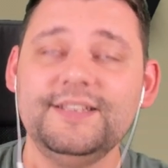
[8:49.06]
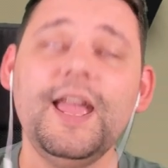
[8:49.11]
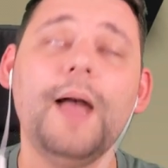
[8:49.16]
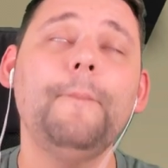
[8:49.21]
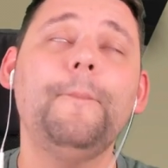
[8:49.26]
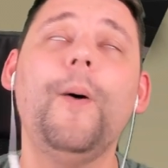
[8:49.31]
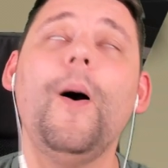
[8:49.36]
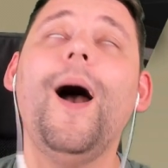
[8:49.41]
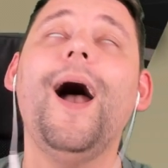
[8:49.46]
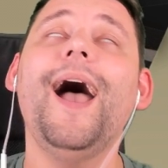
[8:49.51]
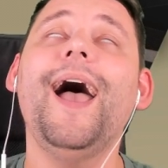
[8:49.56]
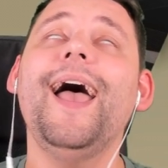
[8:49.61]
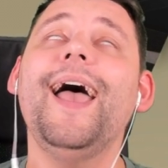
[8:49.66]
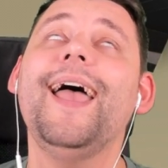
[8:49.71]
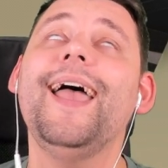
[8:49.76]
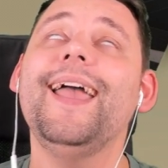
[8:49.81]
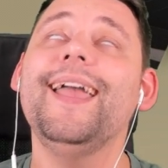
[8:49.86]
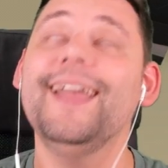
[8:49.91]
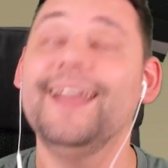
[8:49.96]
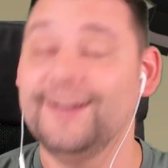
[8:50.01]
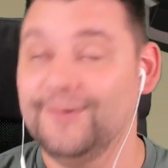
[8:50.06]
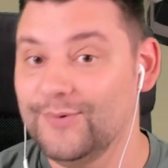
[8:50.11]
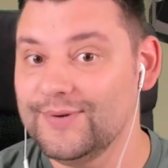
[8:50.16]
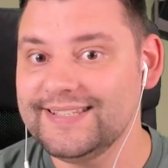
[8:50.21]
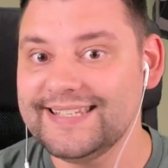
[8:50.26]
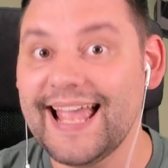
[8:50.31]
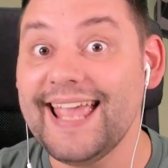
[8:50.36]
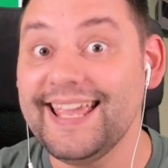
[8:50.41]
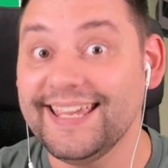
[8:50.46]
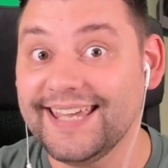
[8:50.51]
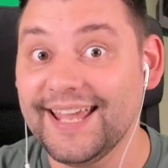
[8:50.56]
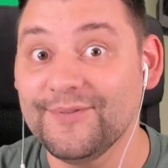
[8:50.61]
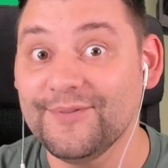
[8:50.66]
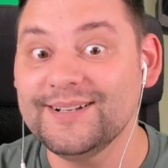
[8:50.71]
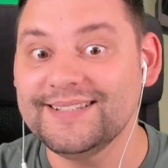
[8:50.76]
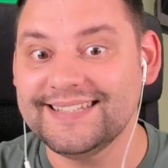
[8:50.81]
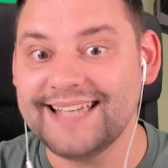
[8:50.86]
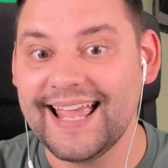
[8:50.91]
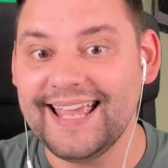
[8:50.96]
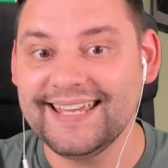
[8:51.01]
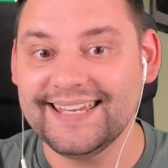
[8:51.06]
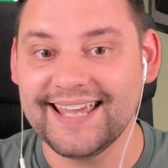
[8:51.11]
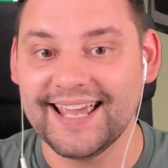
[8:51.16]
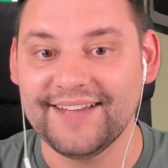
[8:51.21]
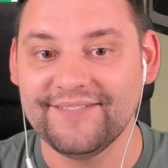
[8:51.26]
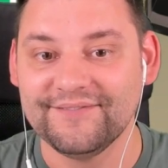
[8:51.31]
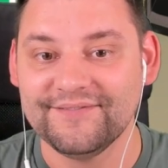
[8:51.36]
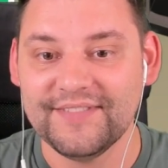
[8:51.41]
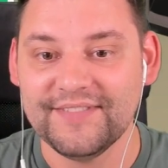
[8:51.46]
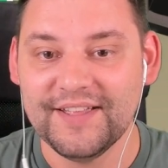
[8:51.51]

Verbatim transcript: Yeah, boy! We'll take it, we'll take it.